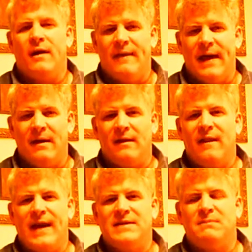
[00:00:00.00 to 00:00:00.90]
On that
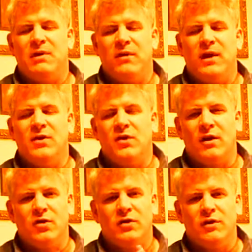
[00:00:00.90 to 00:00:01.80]
class period, you're
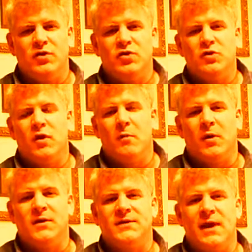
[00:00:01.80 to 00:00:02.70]
going to turn in 2
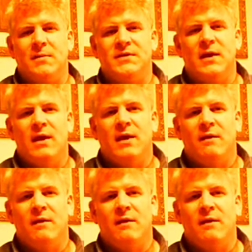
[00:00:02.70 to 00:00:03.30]
homework assignments.